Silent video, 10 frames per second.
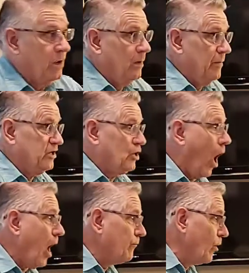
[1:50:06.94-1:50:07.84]
But
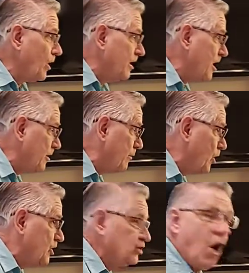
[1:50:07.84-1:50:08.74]
God wrote another book.
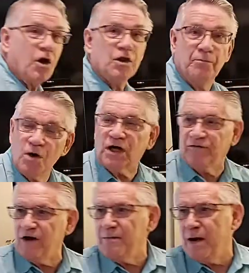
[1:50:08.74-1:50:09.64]
It's called the book of
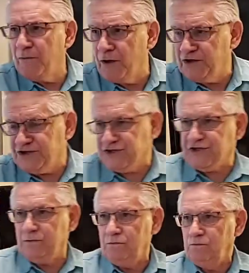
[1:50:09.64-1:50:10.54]
remembrance.
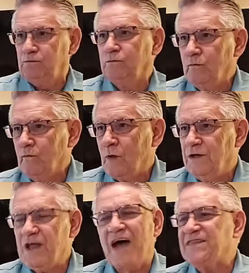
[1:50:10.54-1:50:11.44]

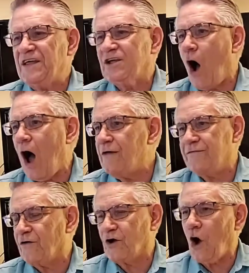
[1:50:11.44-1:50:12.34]
Not that God
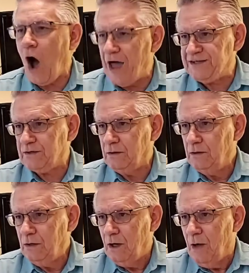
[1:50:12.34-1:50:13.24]
forgot,
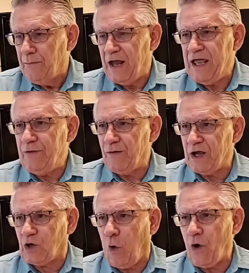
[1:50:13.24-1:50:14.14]
but he
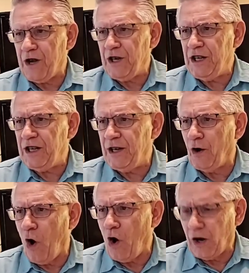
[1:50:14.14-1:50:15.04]
recorded it in
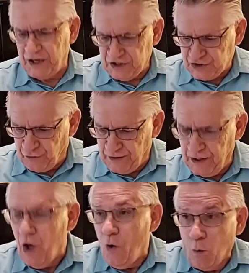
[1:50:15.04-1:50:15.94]
all history,
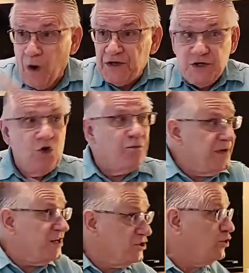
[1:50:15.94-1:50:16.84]
what you've
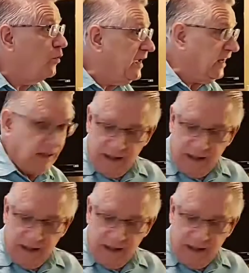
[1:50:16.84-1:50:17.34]
been doing.